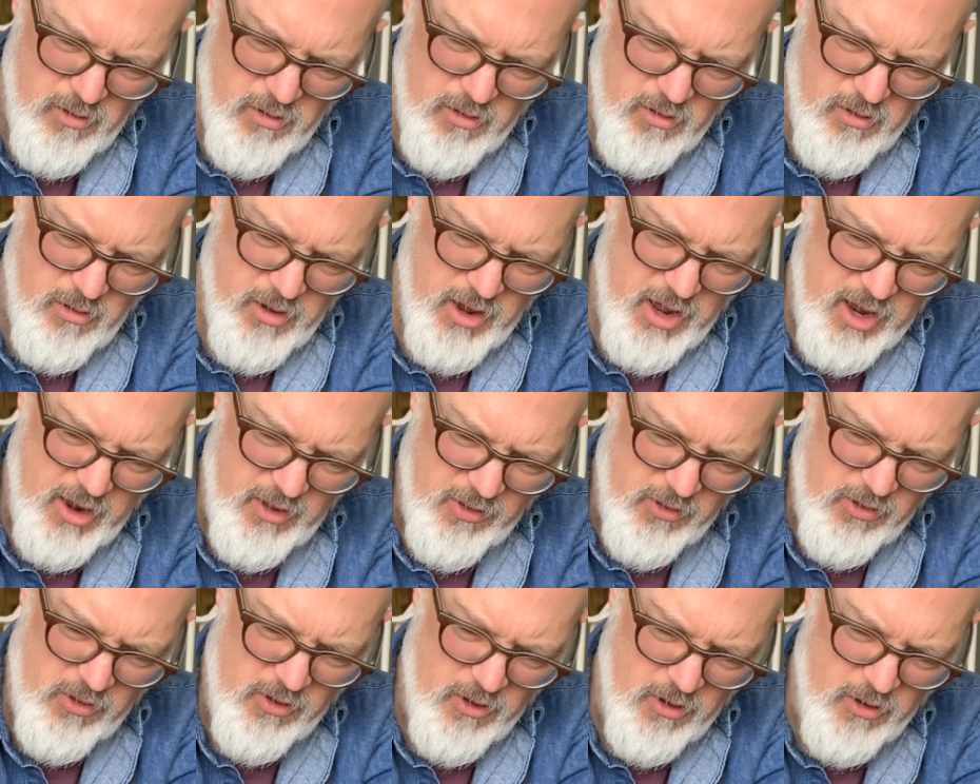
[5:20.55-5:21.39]
Okay,
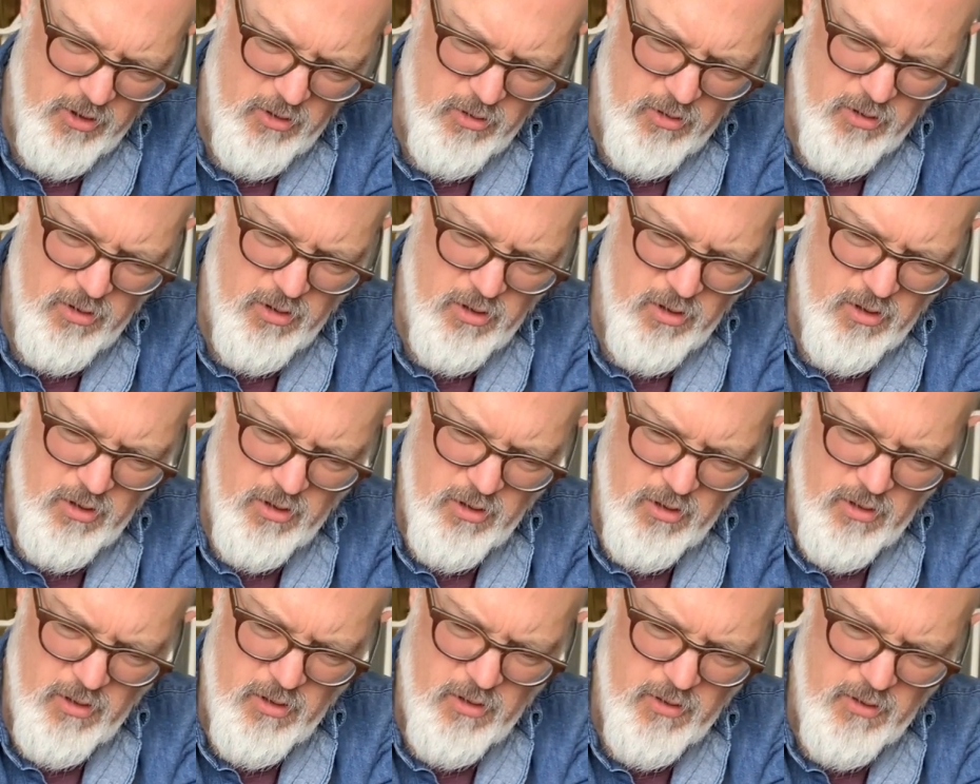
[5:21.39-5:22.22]
so
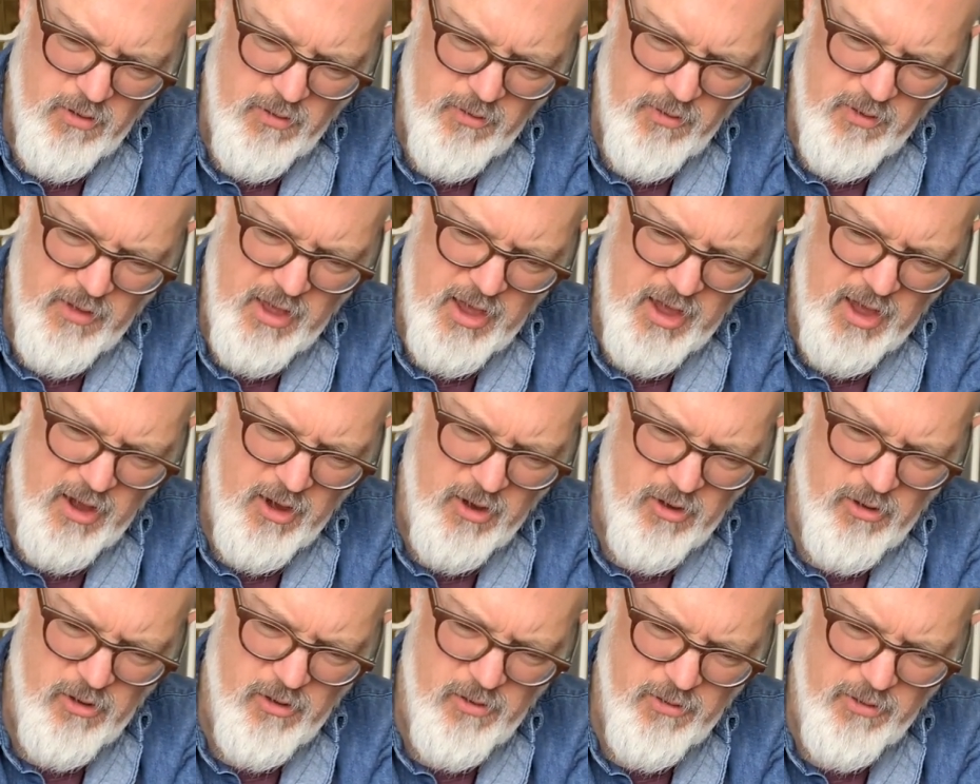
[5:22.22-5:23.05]

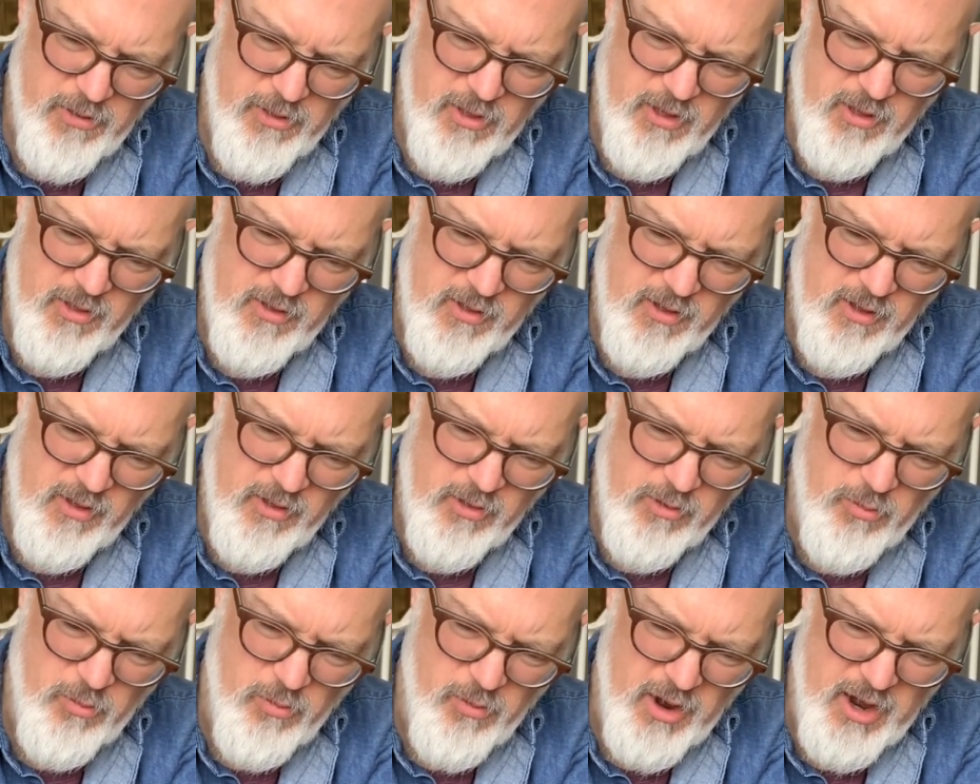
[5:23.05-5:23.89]
now this
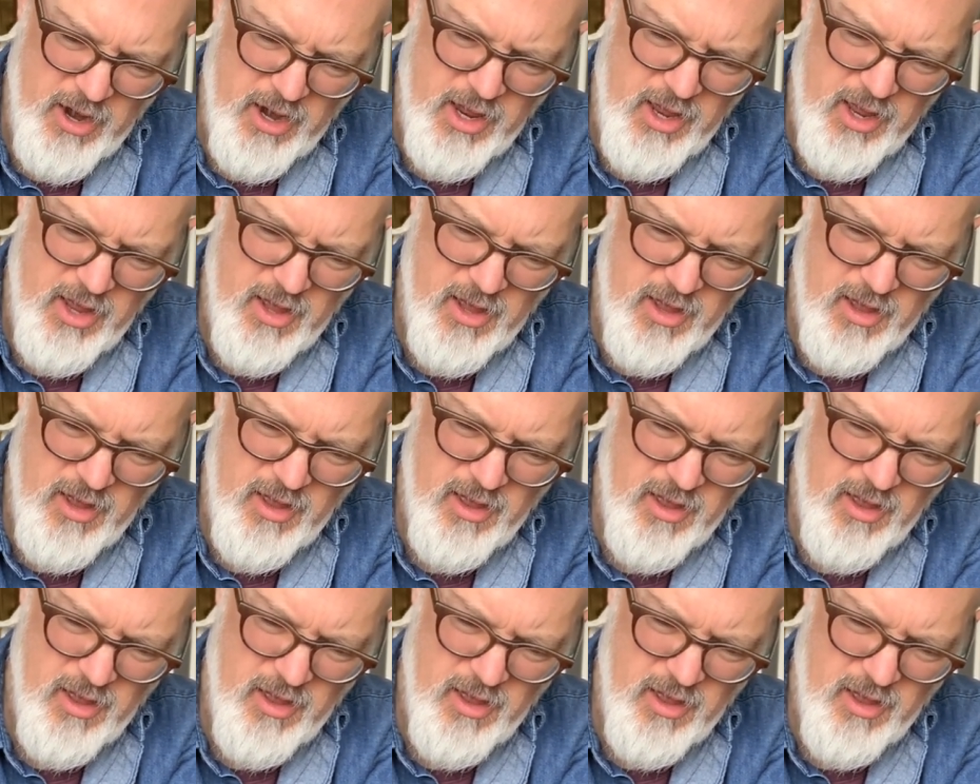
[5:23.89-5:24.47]
is ready